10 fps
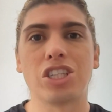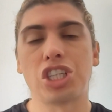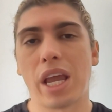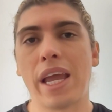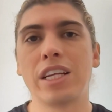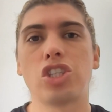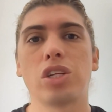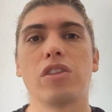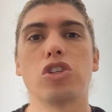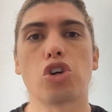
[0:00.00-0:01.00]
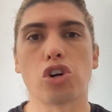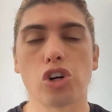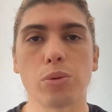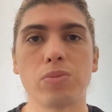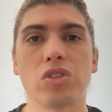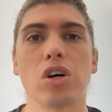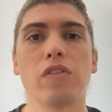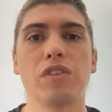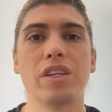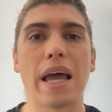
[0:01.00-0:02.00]
changed the terms
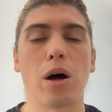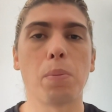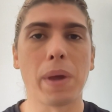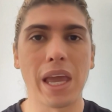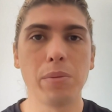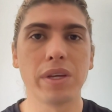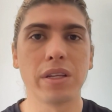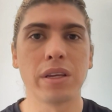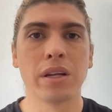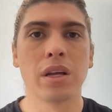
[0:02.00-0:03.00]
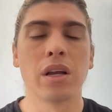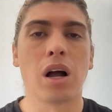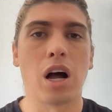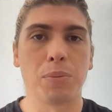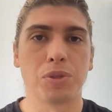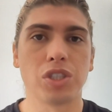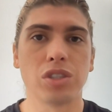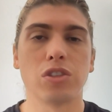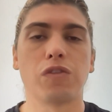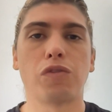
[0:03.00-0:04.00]
of the down payment
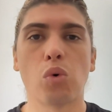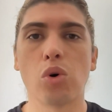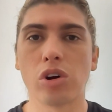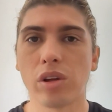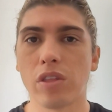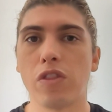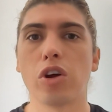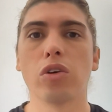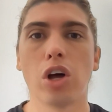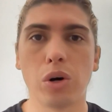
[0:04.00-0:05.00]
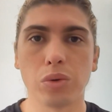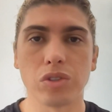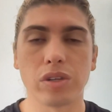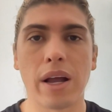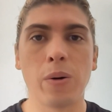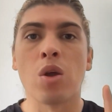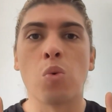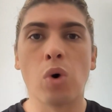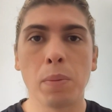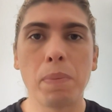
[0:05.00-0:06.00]
options for their loans. Now,
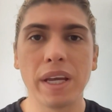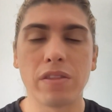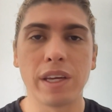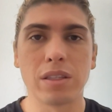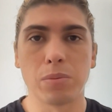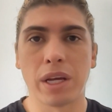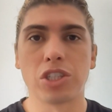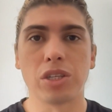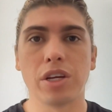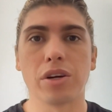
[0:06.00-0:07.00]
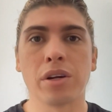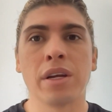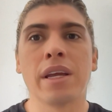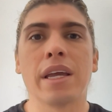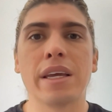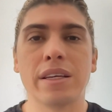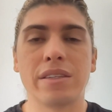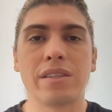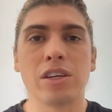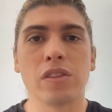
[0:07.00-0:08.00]
one big thing to mention here
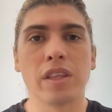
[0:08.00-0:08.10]
is the